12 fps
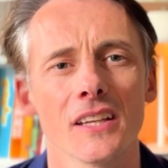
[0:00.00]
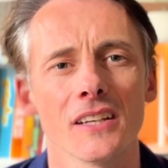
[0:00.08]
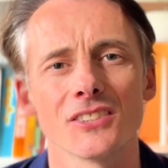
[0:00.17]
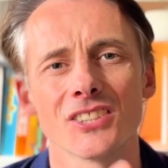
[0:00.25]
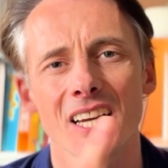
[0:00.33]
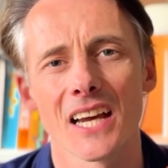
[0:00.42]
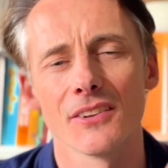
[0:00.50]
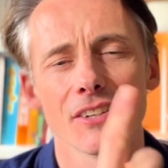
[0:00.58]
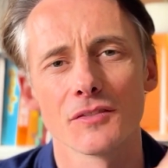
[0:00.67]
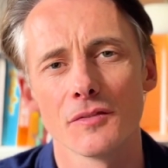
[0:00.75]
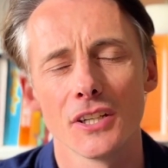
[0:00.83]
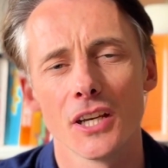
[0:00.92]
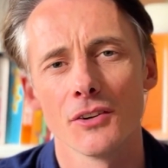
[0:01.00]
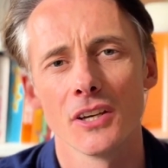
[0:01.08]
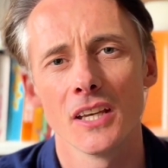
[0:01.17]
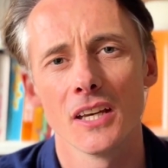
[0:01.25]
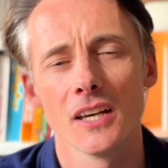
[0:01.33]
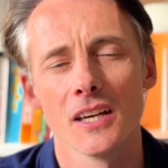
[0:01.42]
then check out this video
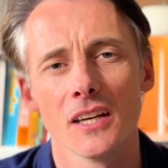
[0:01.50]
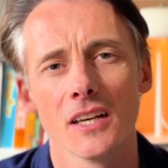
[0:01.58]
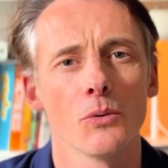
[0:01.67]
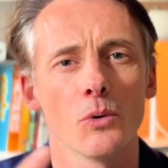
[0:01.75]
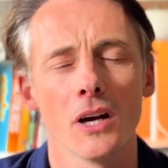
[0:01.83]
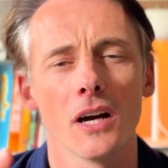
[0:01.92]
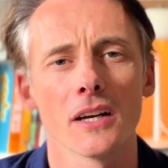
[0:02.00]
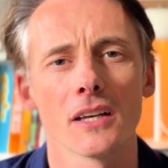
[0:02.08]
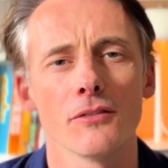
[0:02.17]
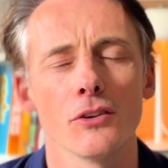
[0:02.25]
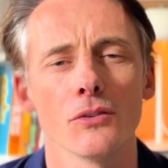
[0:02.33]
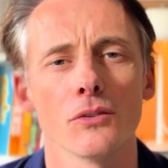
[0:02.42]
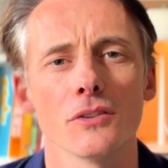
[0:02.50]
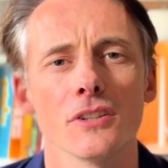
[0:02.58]
here where I give you